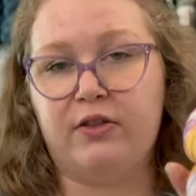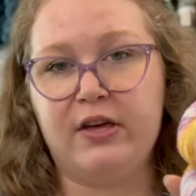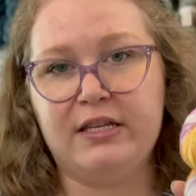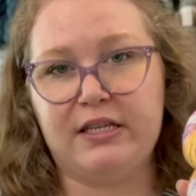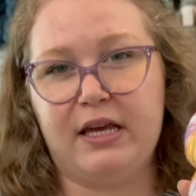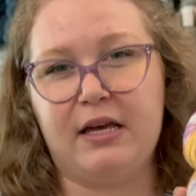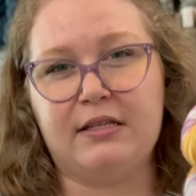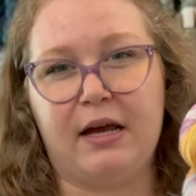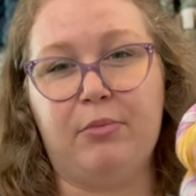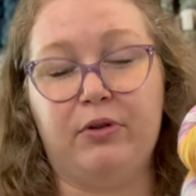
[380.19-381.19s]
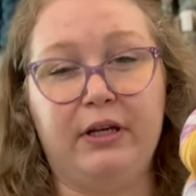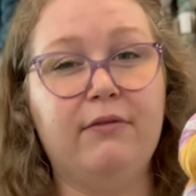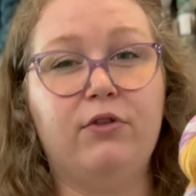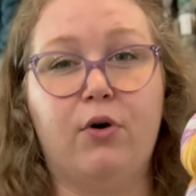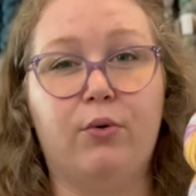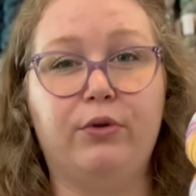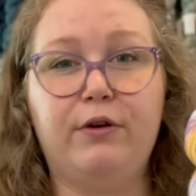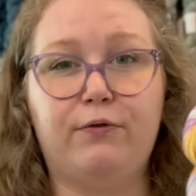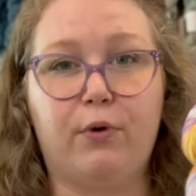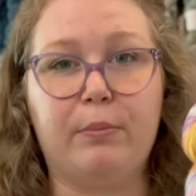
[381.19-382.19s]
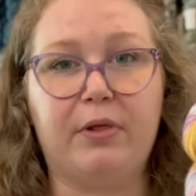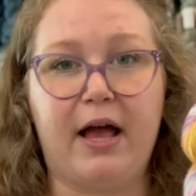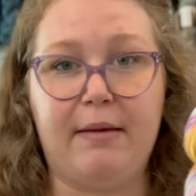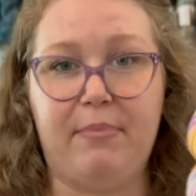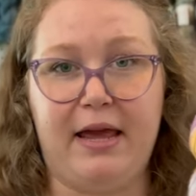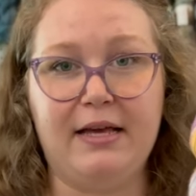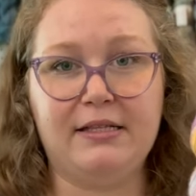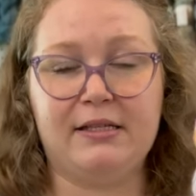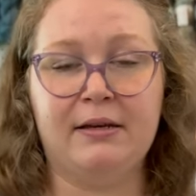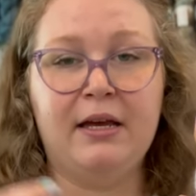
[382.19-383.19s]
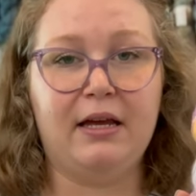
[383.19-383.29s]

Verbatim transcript: This is, I believe, the only four ply base